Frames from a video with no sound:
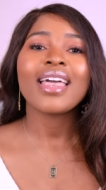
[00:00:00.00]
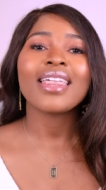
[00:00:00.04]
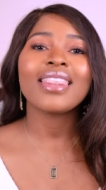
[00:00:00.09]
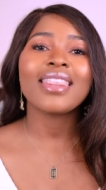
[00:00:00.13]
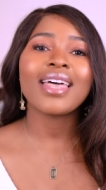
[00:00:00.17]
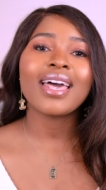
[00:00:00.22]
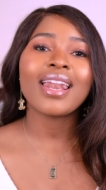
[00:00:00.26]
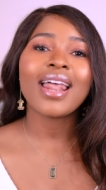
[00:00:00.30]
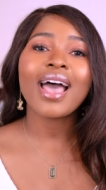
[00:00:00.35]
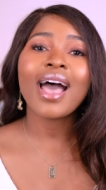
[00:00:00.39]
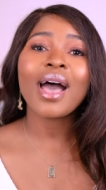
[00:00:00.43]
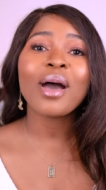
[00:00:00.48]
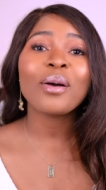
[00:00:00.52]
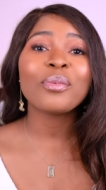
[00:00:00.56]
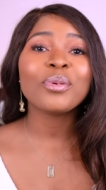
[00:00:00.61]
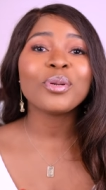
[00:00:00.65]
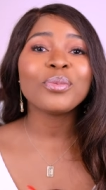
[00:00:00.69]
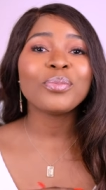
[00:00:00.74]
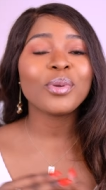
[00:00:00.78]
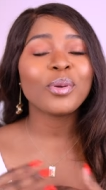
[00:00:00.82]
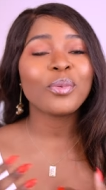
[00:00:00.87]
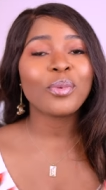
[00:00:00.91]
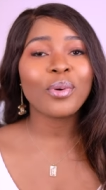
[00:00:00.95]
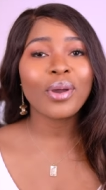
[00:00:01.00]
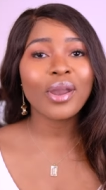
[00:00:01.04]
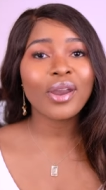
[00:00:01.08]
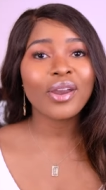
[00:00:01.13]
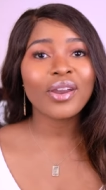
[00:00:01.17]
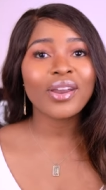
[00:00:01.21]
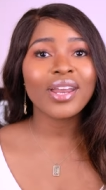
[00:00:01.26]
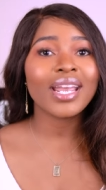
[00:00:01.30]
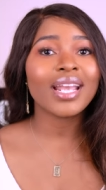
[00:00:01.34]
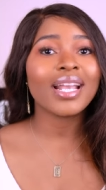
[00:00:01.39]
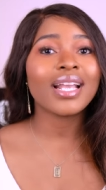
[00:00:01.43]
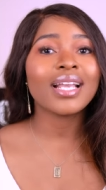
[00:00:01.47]
that I would be
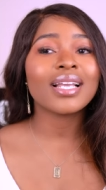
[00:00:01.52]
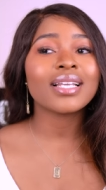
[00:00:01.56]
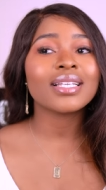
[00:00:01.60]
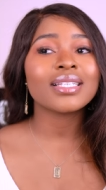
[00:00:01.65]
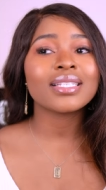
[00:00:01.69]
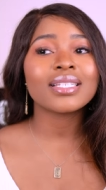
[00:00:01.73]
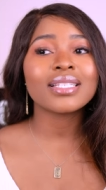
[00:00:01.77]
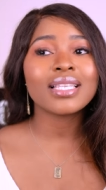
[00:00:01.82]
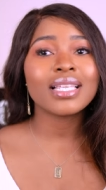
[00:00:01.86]
wearing